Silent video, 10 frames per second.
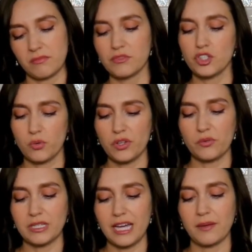2 or
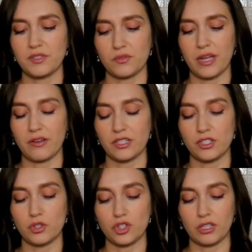3 times around is
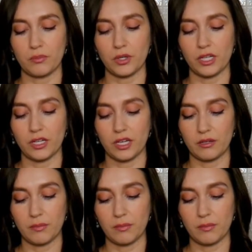usually pretty good,